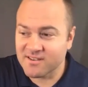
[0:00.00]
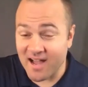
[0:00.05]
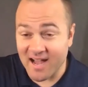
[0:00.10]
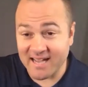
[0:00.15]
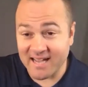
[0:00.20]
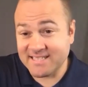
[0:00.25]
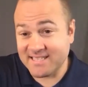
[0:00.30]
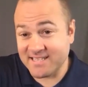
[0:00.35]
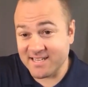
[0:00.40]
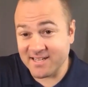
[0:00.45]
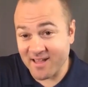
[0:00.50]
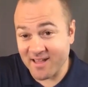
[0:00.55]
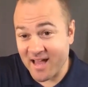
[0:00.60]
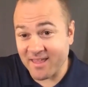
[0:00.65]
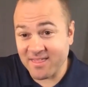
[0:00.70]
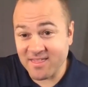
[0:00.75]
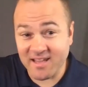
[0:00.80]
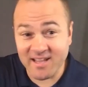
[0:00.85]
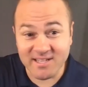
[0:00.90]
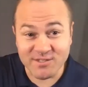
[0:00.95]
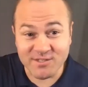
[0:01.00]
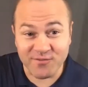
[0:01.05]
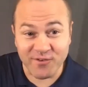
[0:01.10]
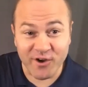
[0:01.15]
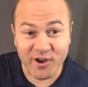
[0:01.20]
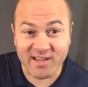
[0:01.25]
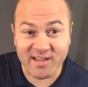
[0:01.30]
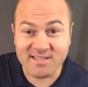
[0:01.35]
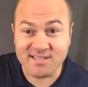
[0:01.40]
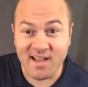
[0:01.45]
I see. I think it's
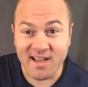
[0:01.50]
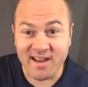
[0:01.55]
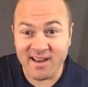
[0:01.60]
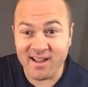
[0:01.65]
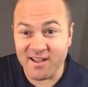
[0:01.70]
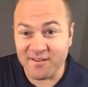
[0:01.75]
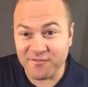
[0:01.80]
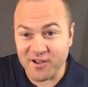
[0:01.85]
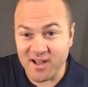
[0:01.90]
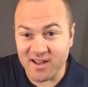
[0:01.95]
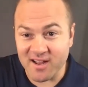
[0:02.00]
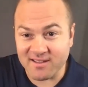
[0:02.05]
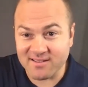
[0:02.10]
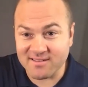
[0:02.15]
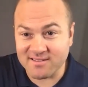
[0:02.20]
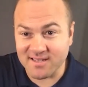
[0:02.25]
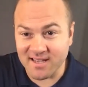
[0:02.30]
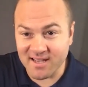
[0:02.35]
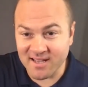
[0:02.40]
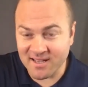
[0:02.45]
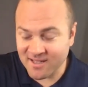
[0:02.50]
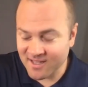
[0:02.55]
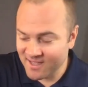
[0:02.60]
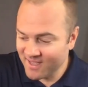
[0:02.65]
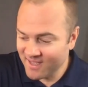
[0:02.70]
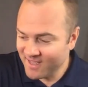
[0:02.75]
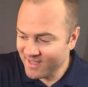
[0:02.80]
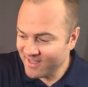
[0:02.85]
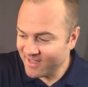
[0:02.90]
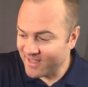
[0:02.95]
very exciting. I've got. Uh,
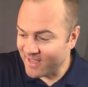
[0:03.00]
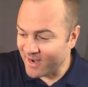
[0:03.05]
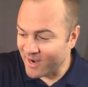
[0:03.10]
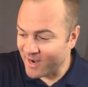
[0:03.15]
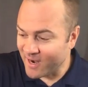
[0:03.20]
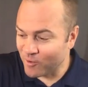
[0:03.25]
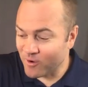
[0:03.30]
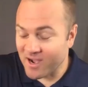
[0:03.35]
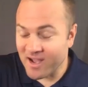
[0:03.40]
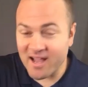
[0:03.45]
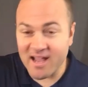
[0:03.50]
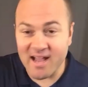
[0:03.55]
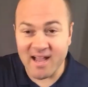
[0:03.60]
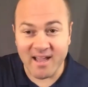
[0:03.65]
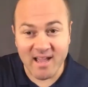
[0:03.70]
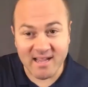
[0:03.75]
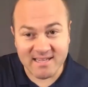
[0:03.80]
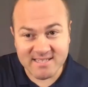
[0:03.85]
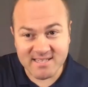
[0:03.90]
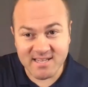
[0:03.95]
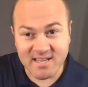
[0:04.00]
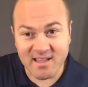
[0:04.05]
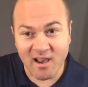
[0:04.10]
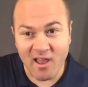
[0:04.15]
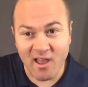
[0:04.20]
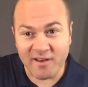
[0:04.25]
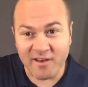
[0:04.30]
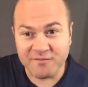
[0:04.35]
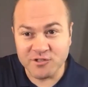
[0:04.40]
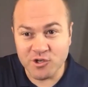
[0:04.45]
you know, I, I, see a
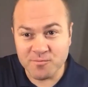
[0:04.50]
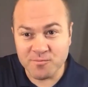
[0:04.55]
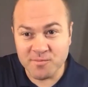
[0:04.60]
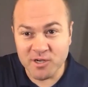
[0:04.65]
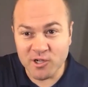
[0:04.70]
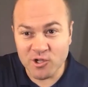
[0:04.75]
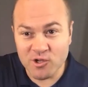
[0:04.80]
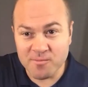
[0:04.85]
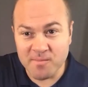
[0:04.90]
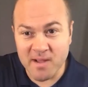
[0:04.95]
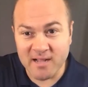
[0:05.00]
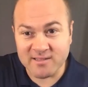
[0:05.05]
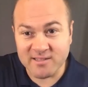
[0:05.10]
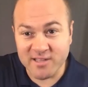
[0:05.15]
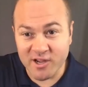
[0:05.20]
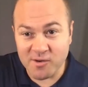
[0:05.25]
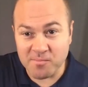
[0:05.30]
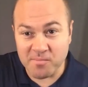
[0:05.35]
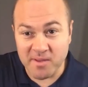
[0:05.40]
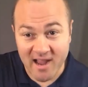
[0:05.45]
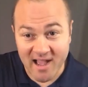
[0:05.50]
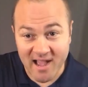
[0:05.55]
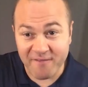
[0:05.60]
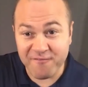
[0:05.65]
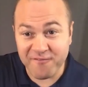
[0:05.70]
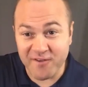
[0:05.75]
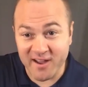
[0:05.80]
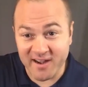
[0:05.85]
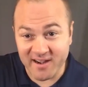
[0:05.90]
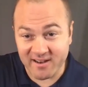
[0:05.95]
lot of doom and gloom out there, but I
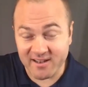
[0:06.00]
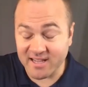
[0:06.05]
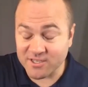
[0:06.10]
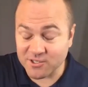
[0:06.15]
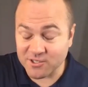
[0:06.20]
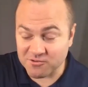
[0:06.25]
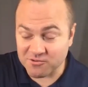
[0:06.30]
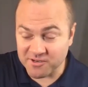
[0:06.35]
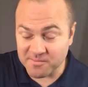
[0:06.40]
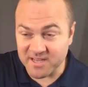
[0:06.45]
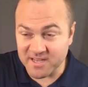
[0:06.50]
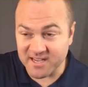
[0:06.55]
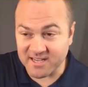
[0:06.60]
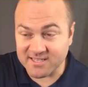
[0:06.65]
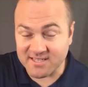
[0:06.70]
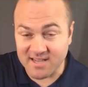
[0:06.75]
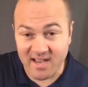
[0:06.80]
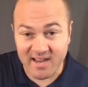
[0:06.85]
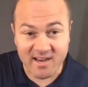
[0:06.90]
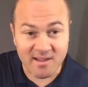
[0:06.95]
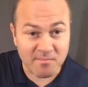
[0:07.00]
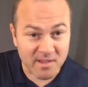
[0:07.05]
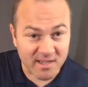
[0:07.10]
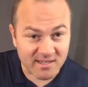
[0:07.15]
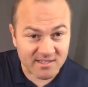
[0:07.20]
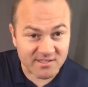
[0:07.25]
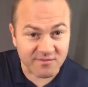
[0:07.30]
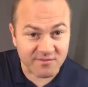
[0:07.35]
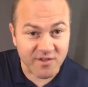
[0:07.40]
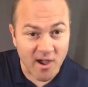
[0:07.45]
find it extremely exciting
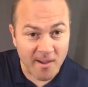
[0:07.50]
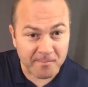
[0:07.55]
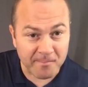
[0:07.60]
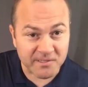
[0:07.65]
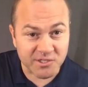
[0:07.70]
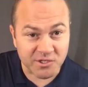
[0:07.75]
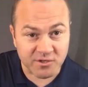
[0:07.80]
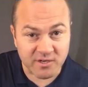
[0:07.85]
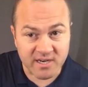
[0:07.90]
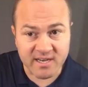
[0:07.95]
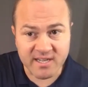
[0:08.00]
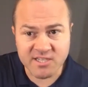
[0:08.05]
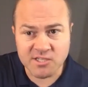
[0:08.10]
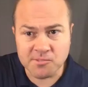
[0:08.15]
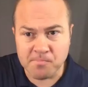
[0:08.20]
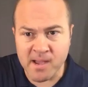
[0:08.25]
because of the opportunities.